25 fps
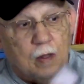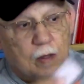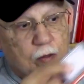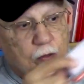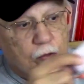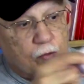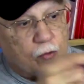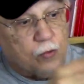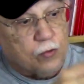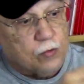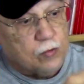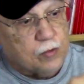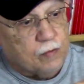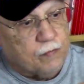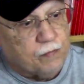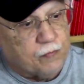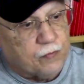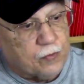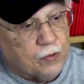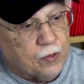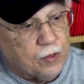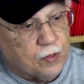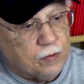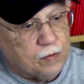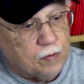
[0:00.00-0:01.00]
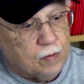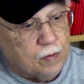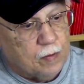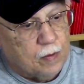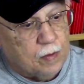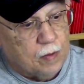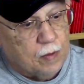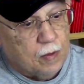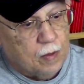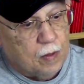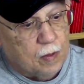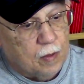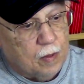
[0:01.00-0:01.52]
toward the front,
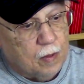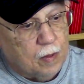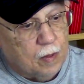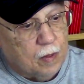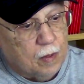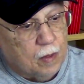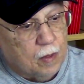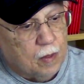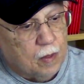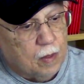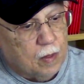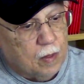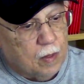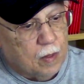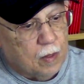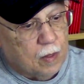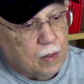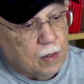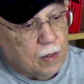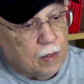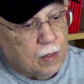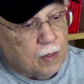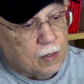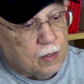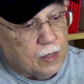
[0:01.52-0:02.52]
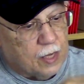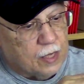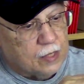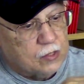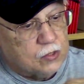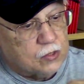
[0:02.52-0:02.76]
like